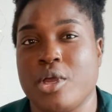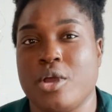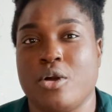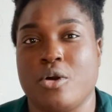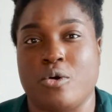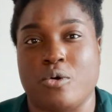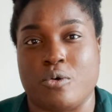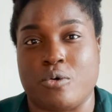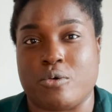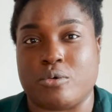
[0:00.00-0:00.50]

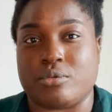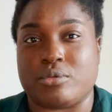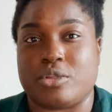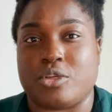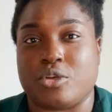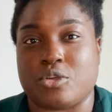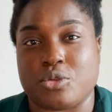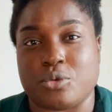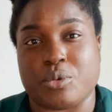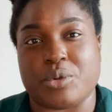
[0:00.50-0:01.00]
or the
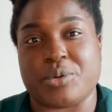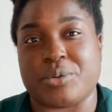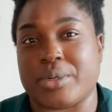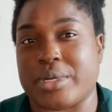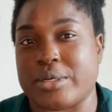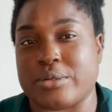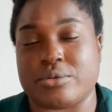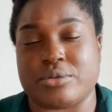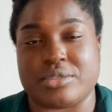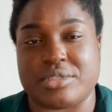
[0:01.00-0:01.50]
other way
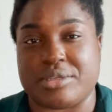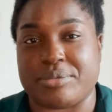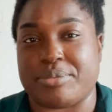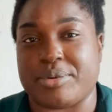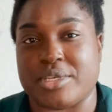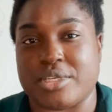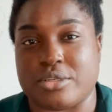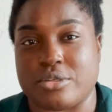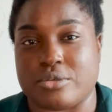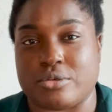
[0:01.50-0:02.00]
around, depending